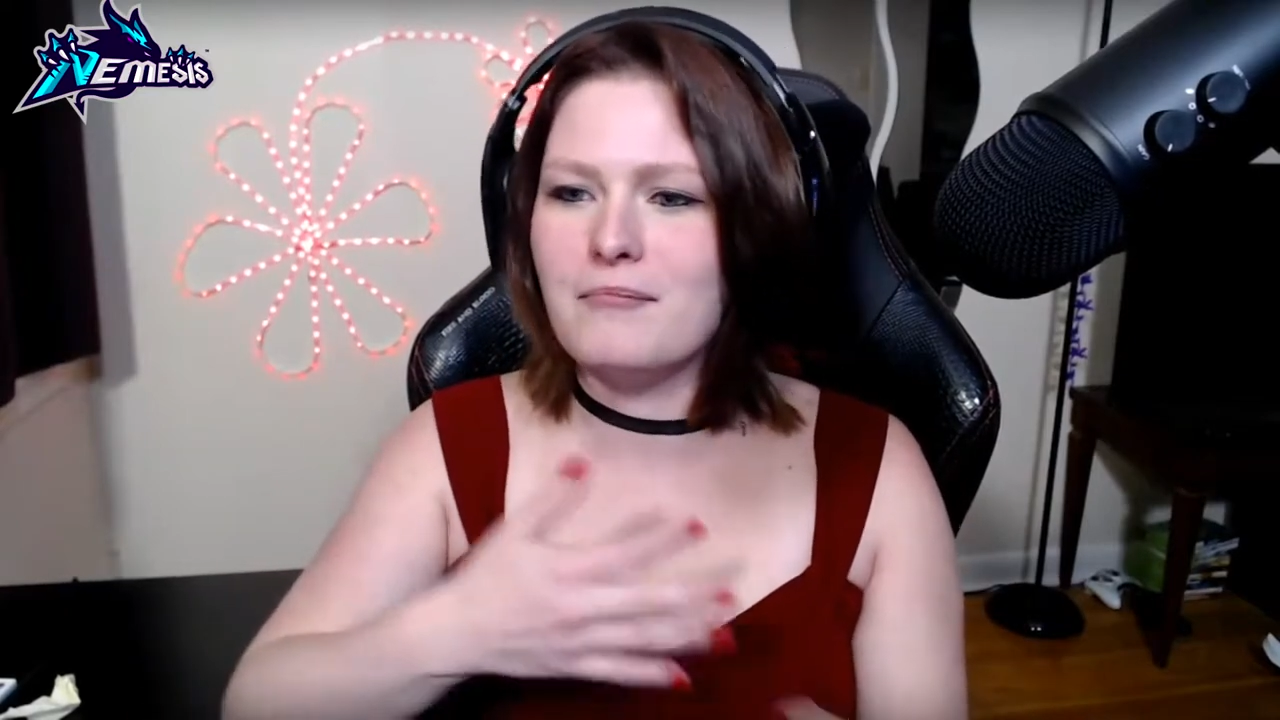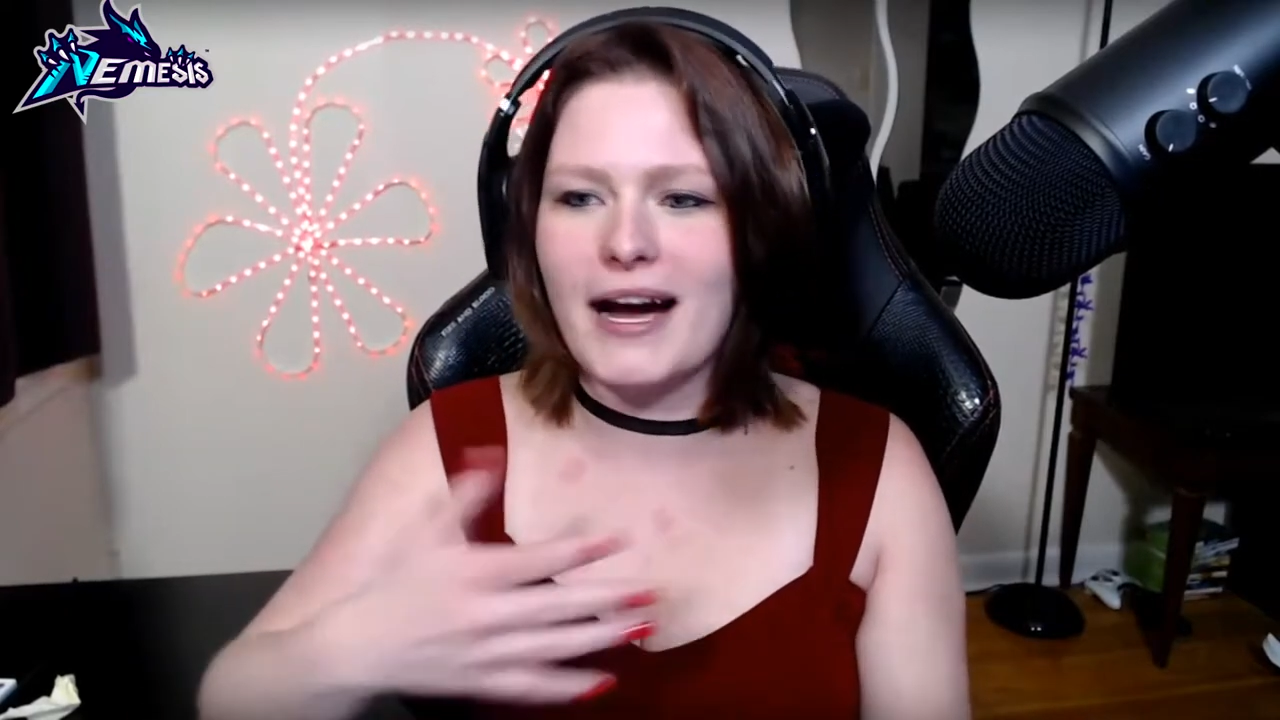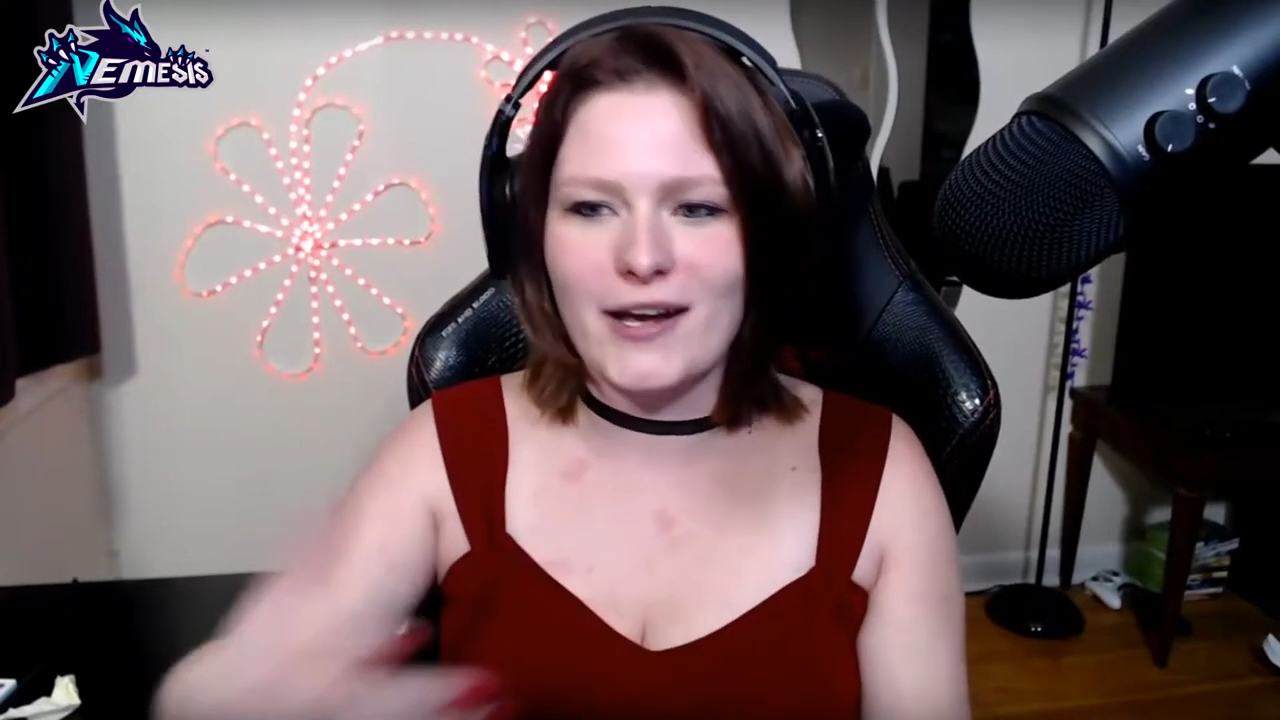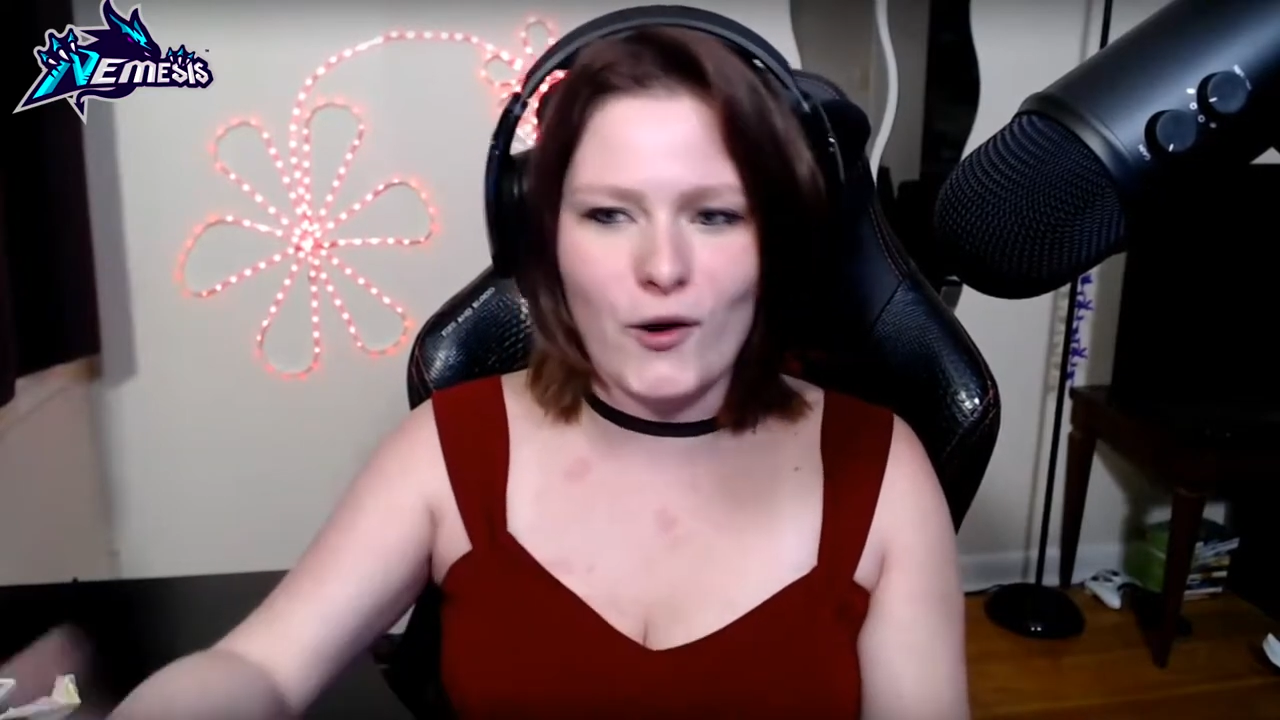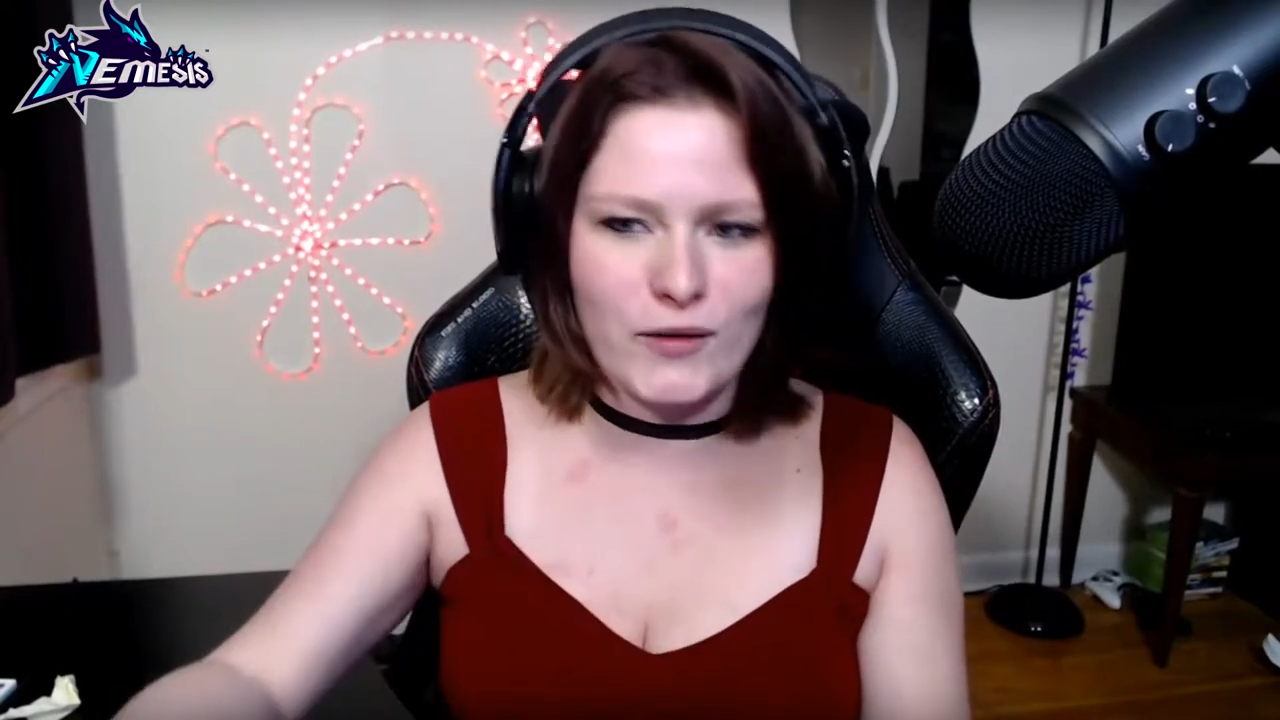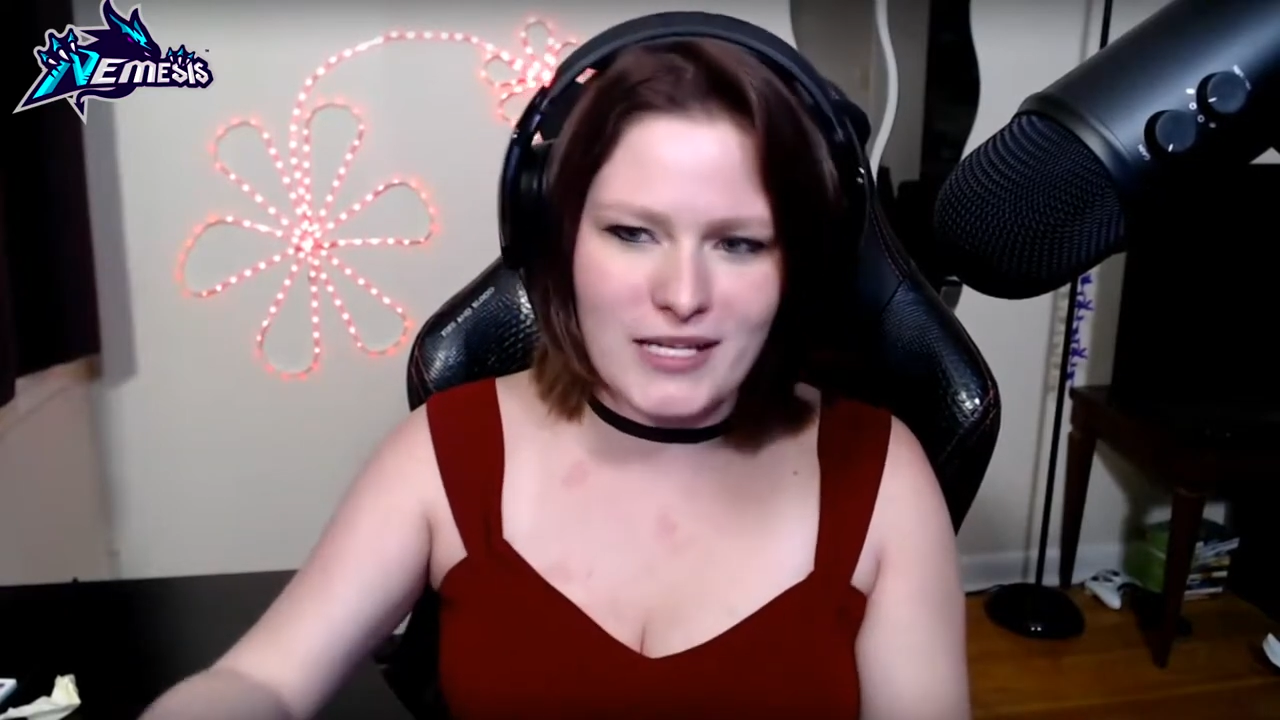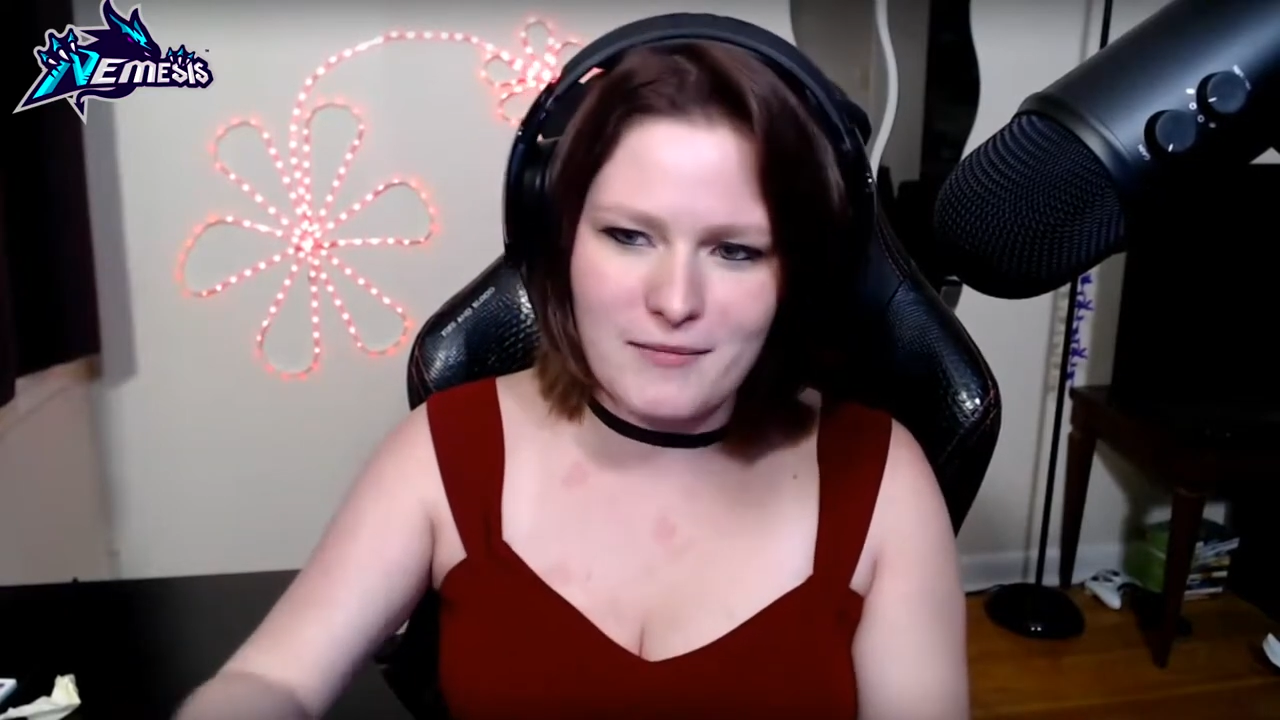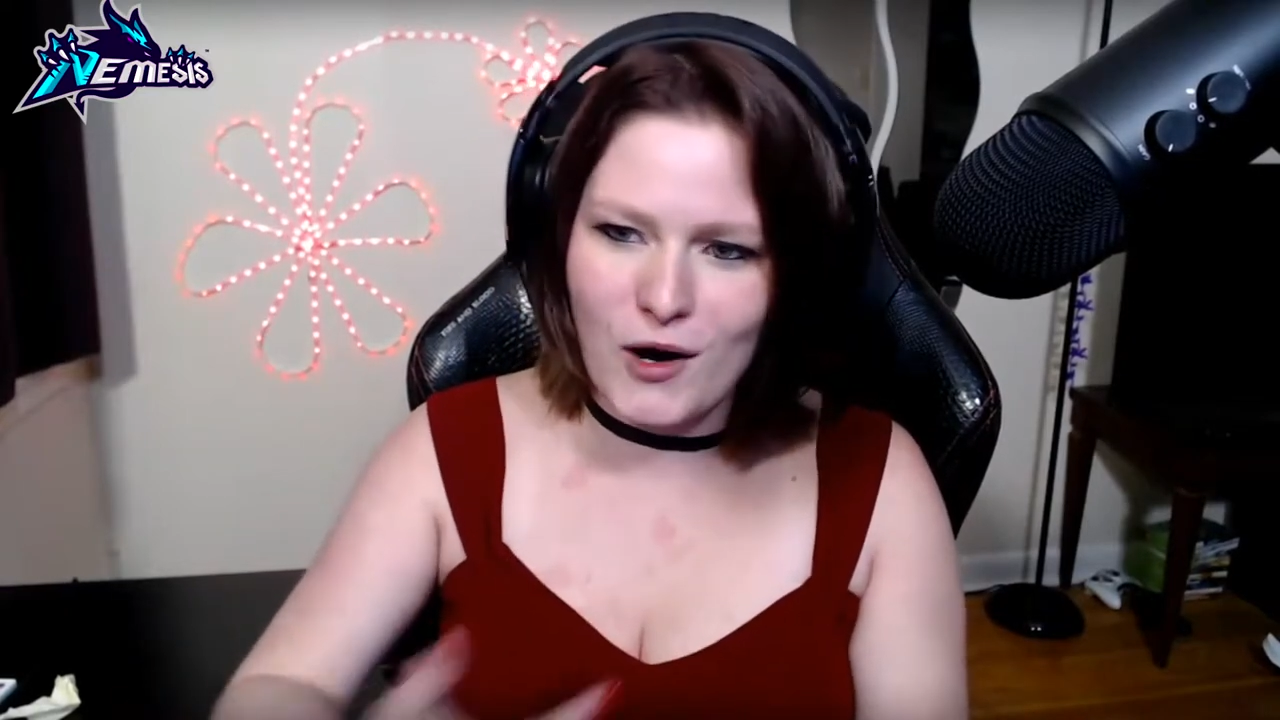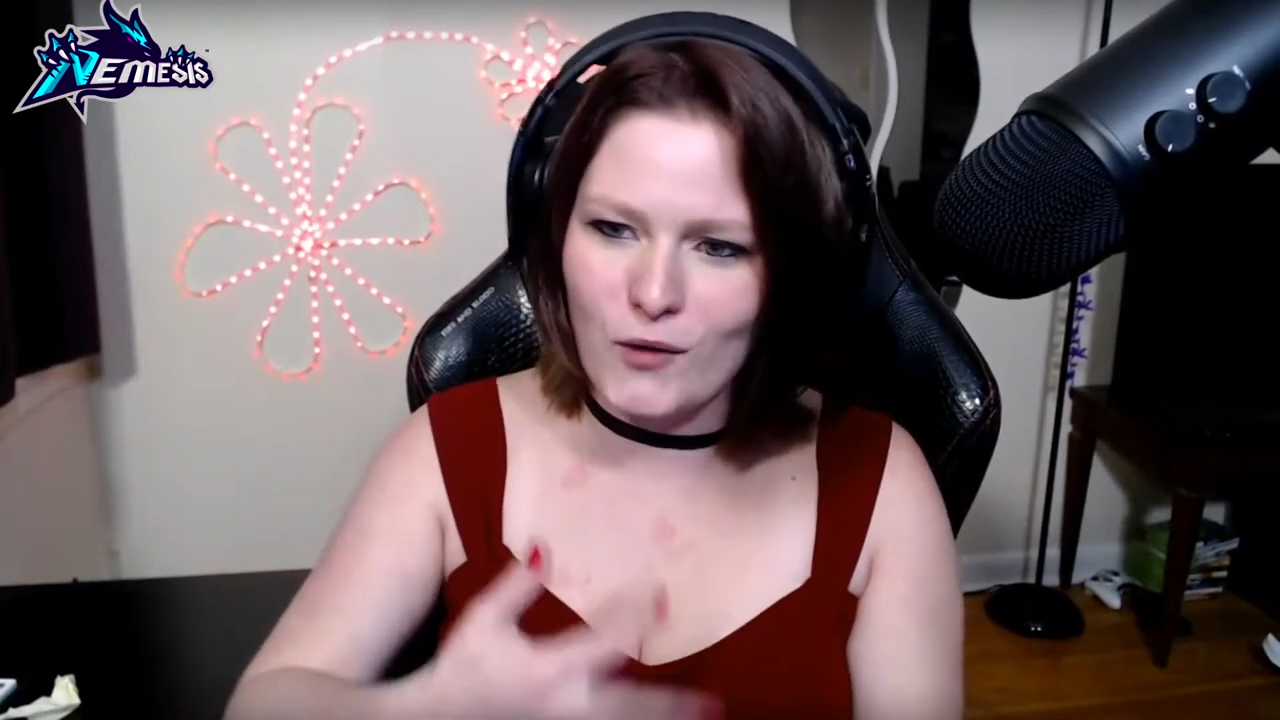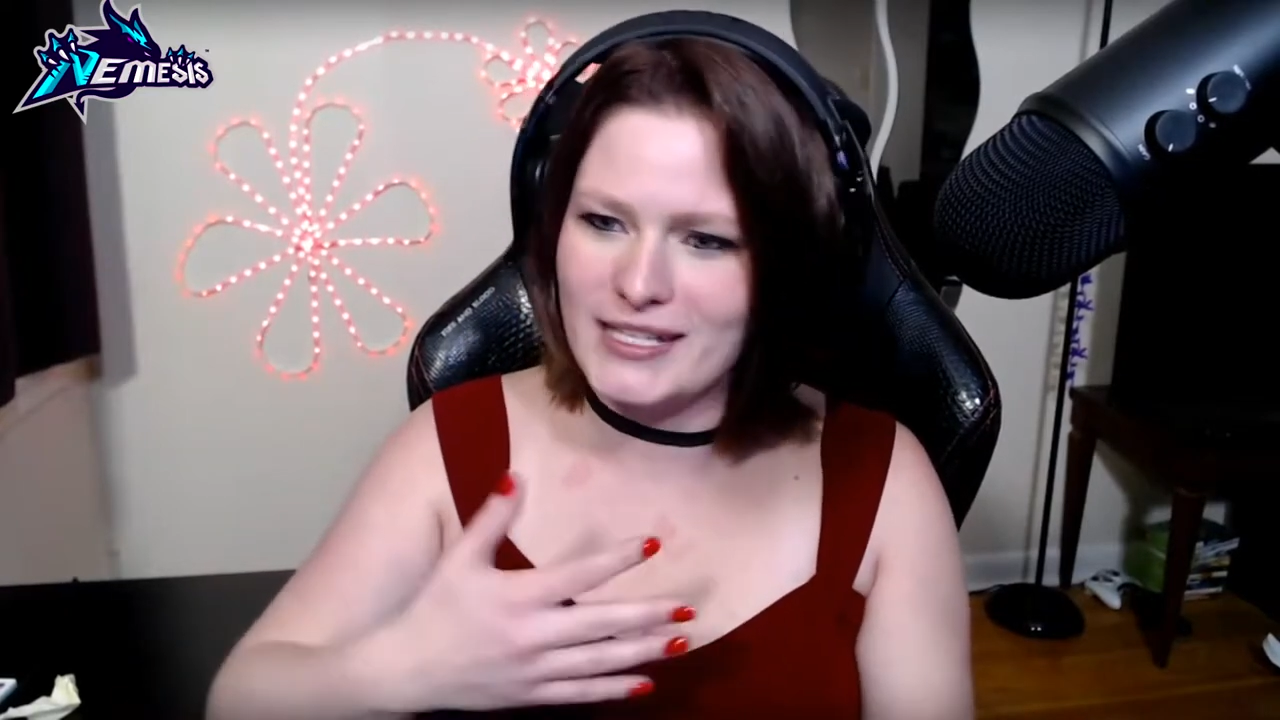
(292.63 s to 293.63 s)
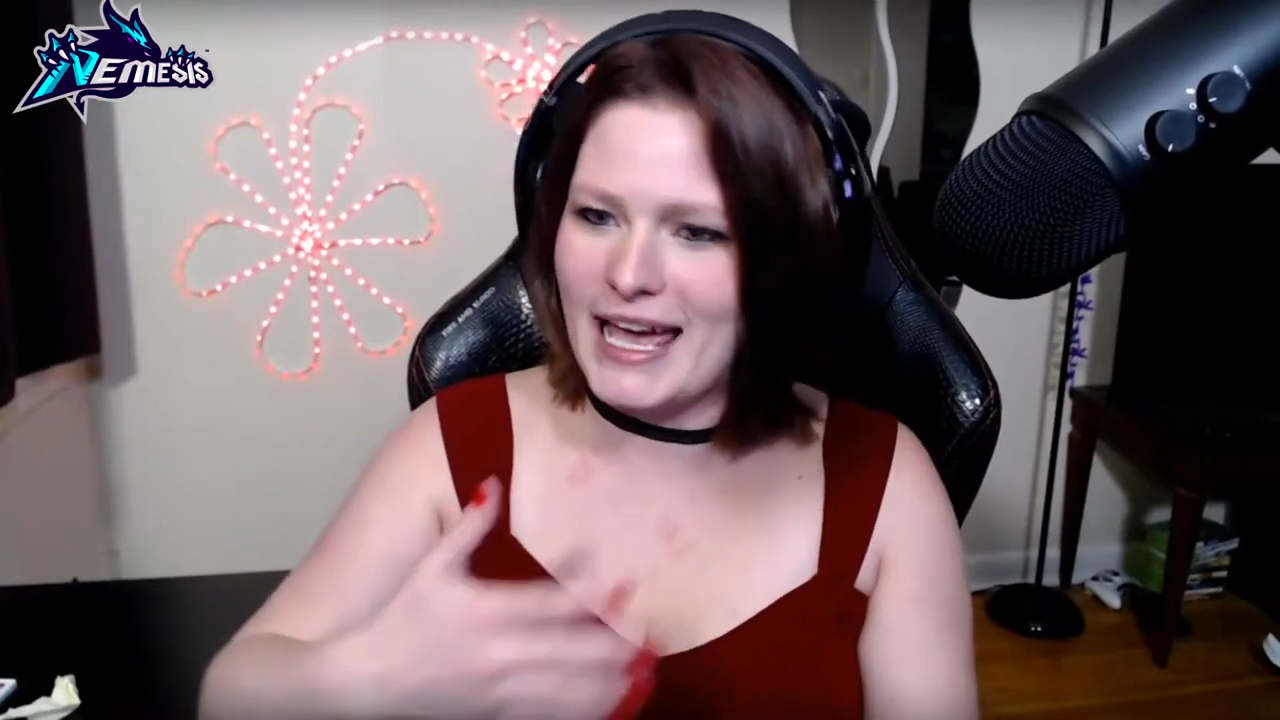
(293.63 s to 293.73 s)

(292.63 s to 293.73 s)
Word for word: my own emotes,